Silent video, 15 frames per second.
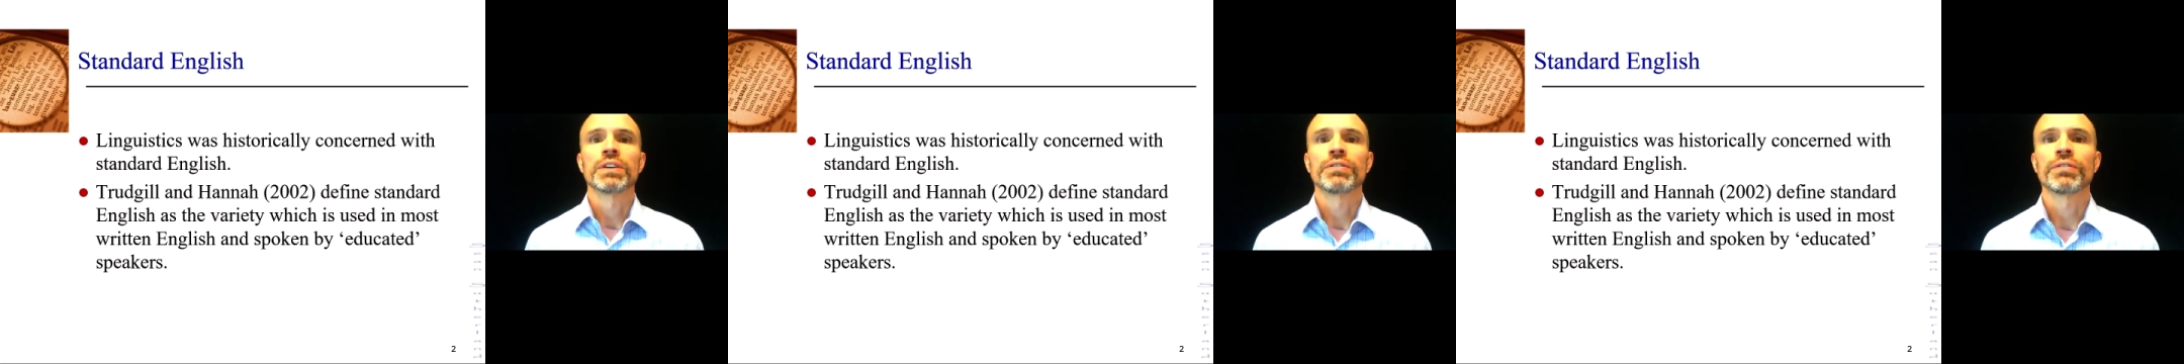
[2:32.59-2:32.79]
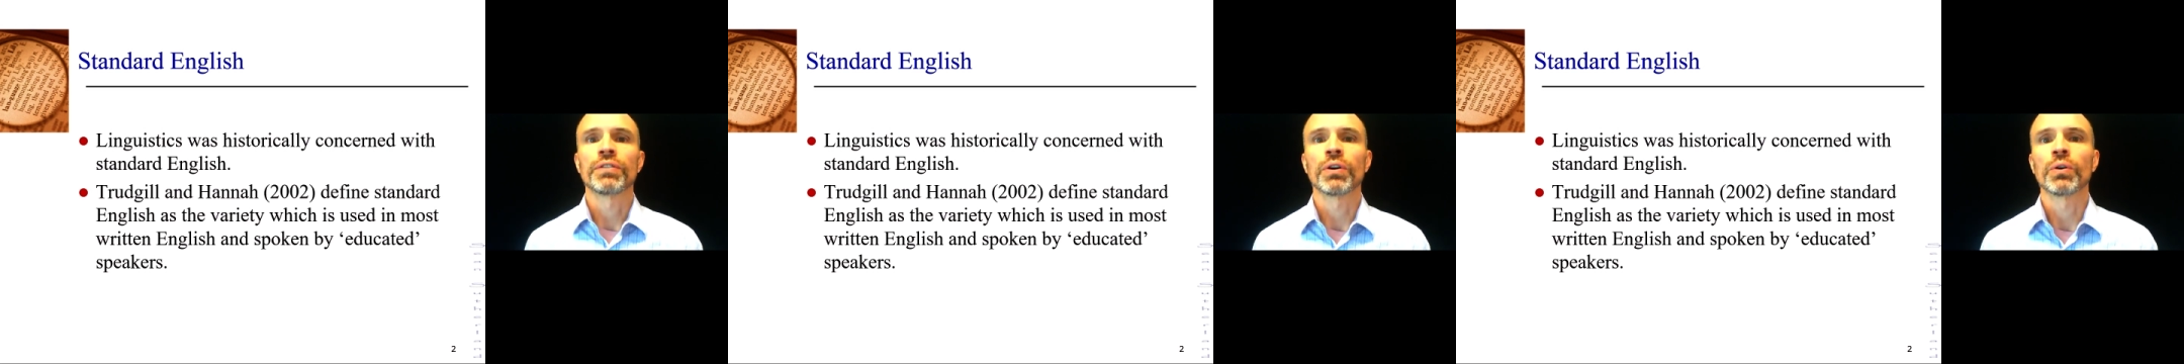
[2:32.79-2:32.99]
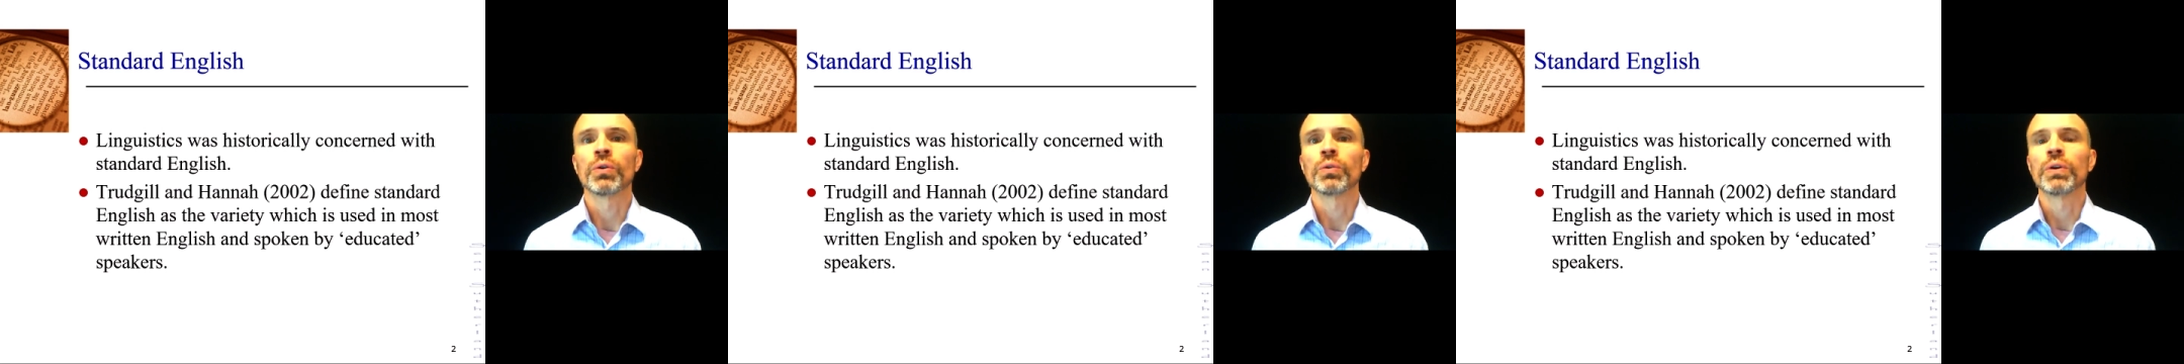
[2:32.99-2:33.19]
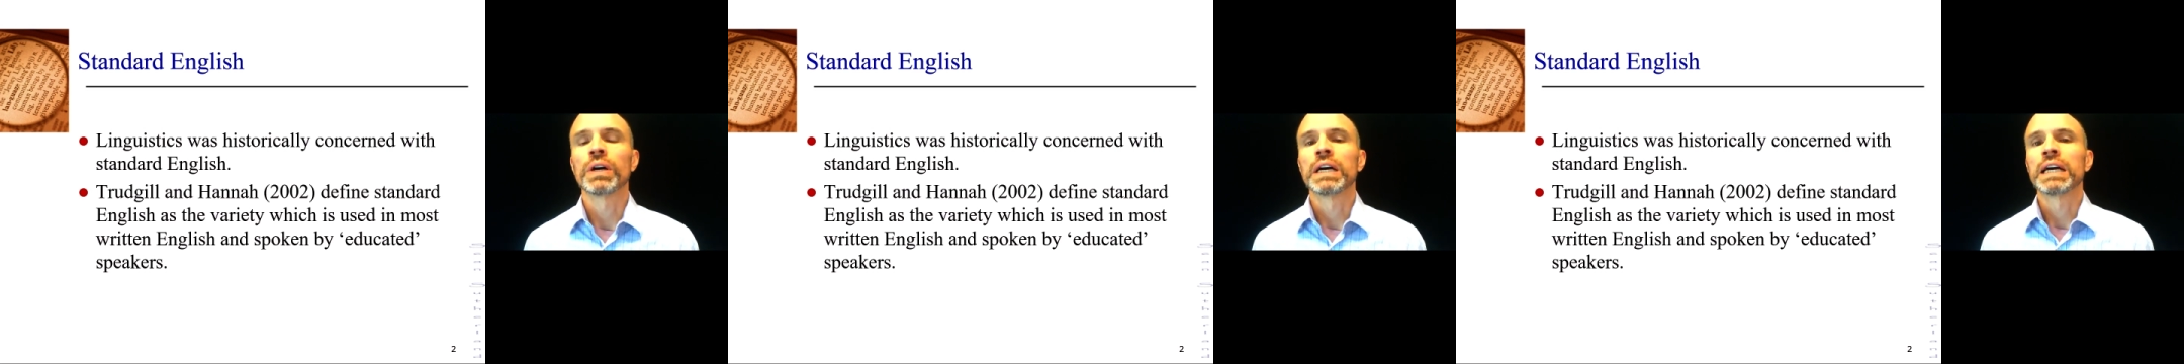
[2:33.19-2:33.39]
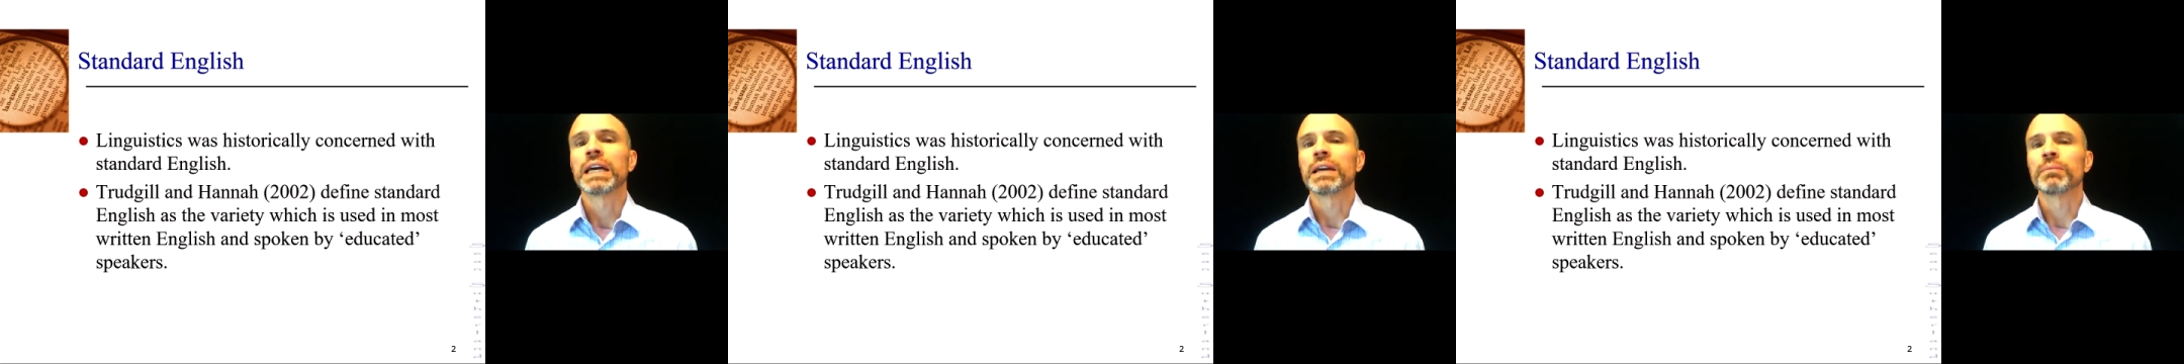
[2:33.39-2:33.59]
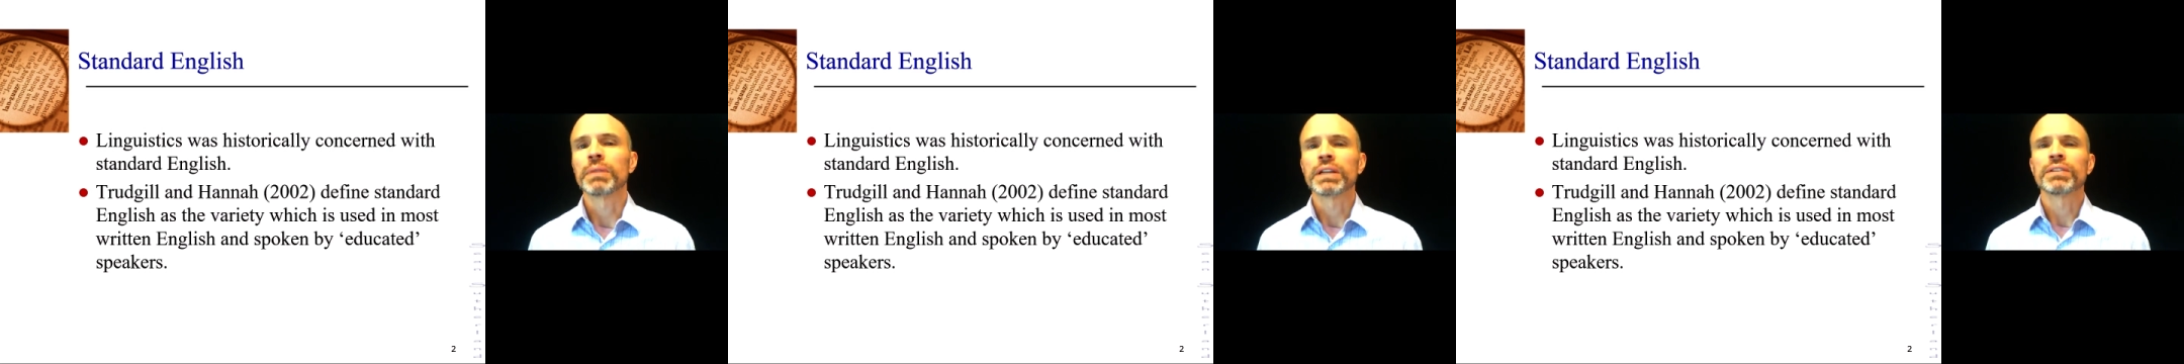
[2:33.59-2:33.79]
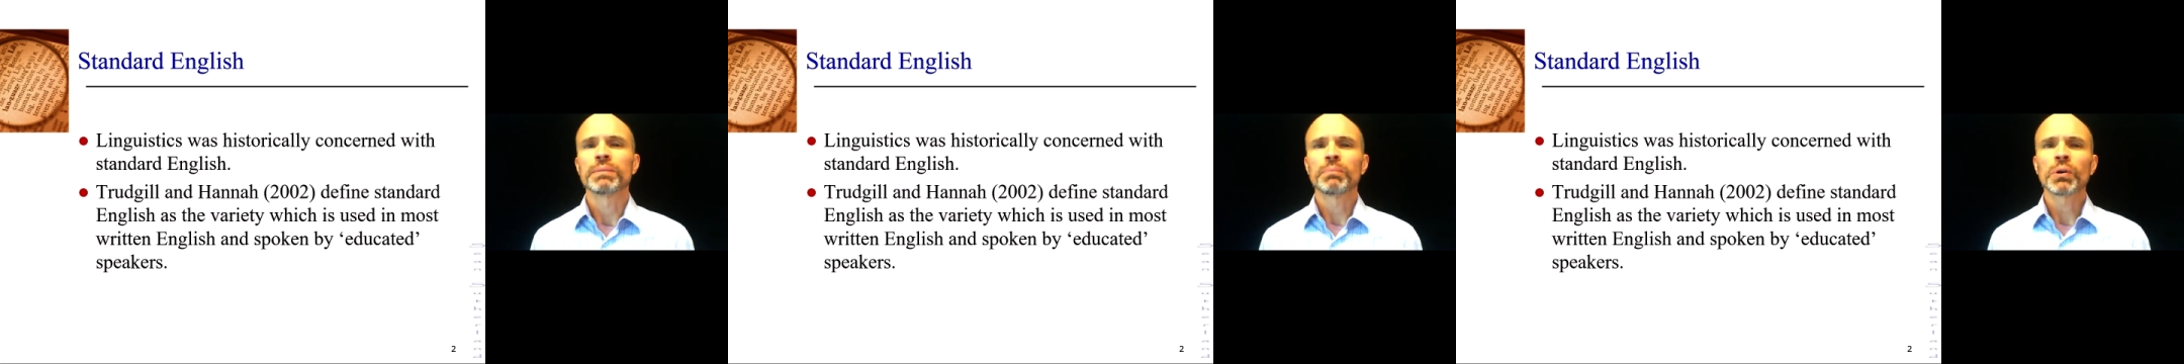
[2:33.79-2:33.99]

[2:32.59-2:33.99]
So it's